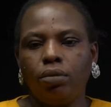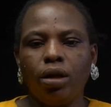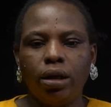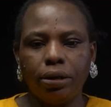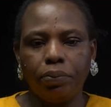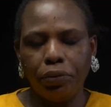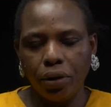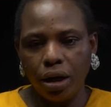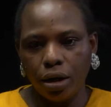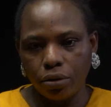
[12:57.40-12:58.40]
Then they
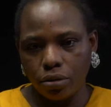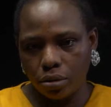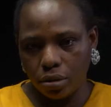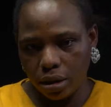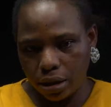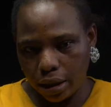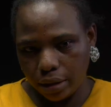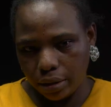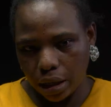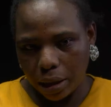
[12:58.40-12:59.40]
bring out, they
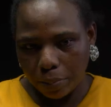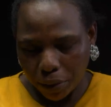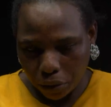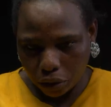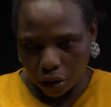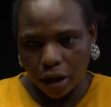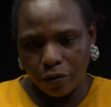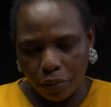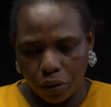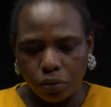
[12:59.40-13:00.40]
said, bilge
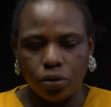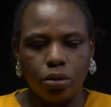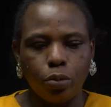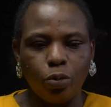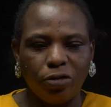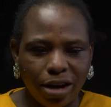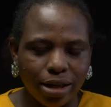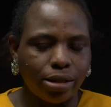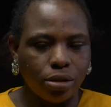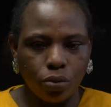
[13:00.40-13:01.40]
I bilge
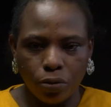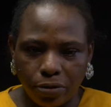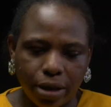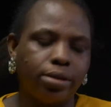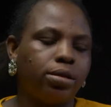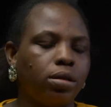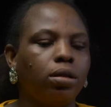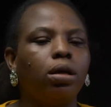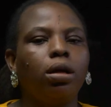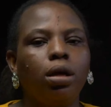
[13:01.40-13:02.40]
Fat, no fats."
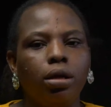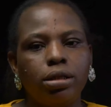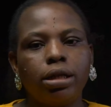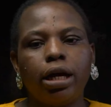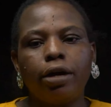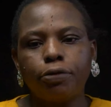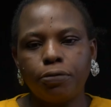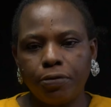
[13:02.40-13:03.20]
They said, I have to